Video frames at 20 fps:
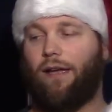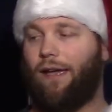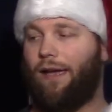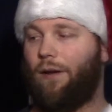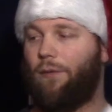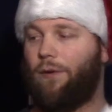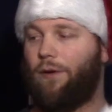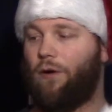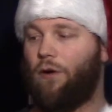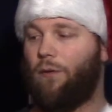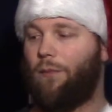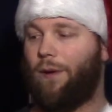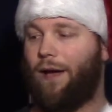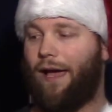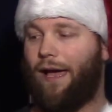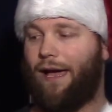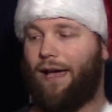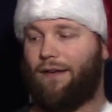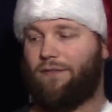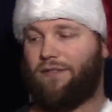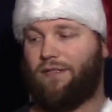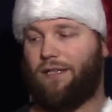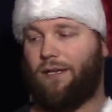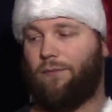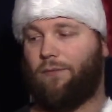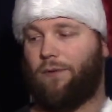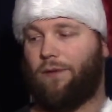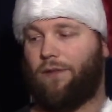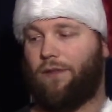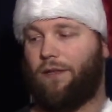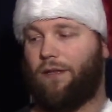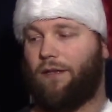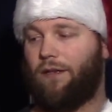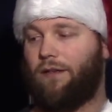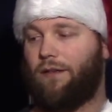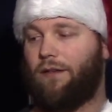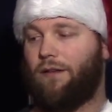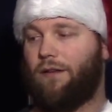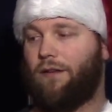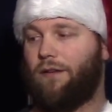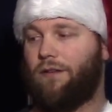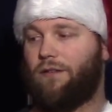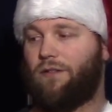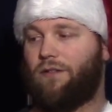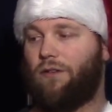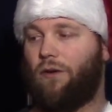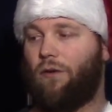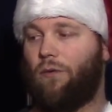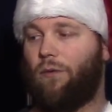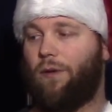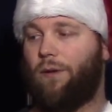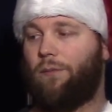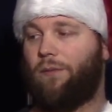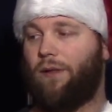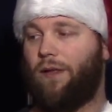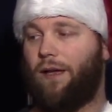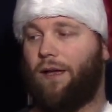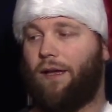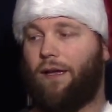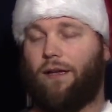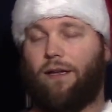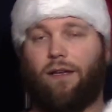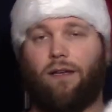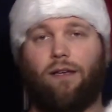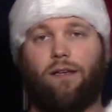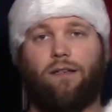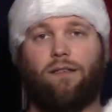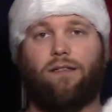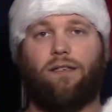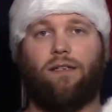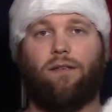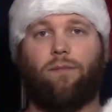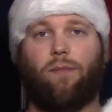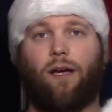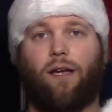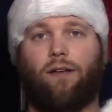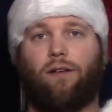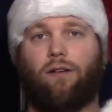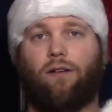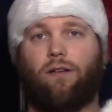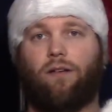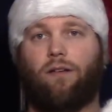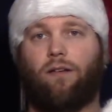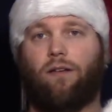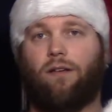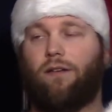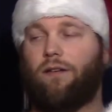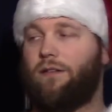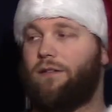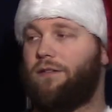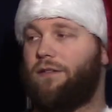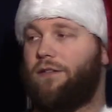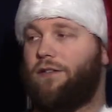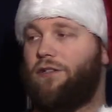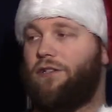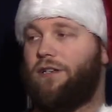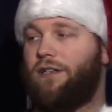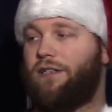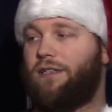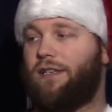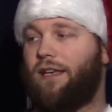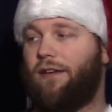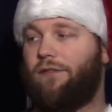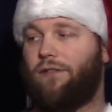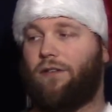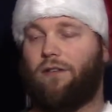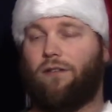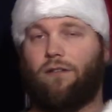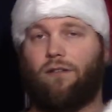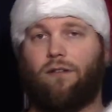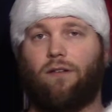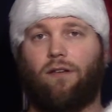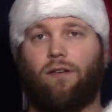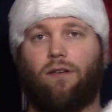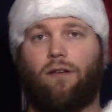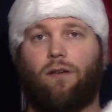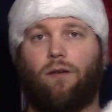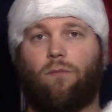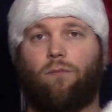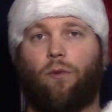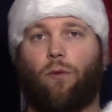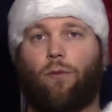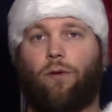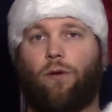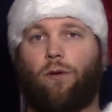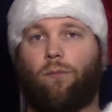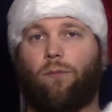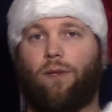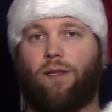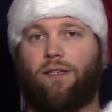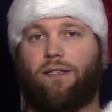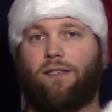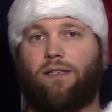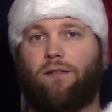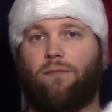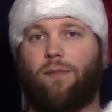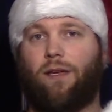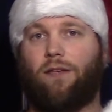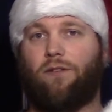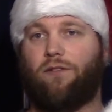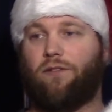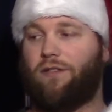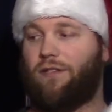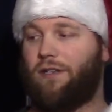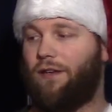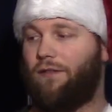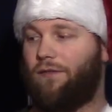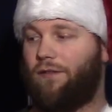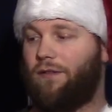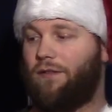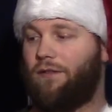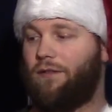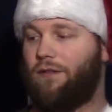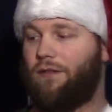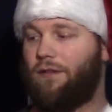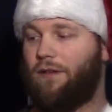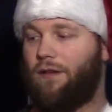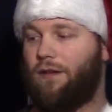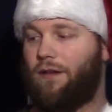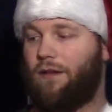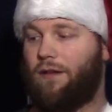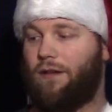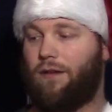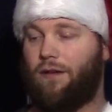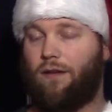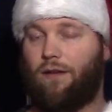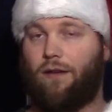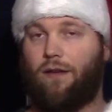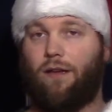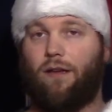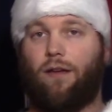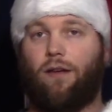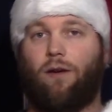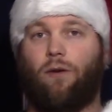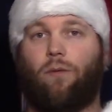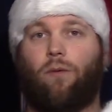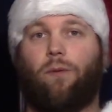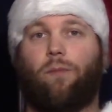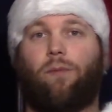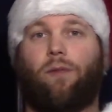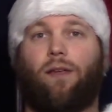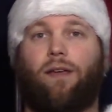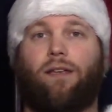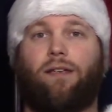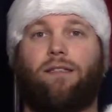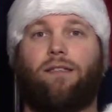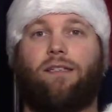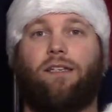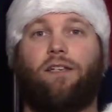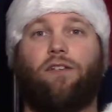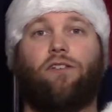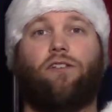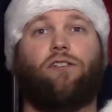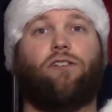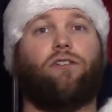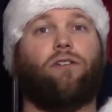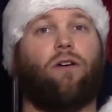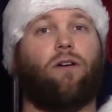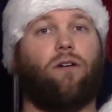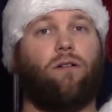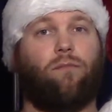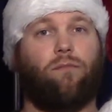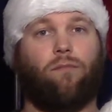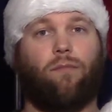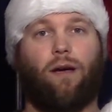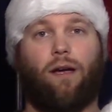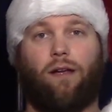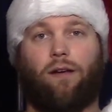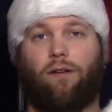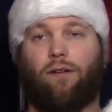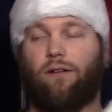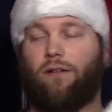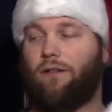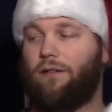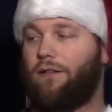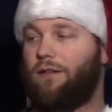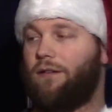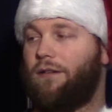and we go up a half step with it. So we play D minor to G7, but we don't play C major 7. We play D sharp minor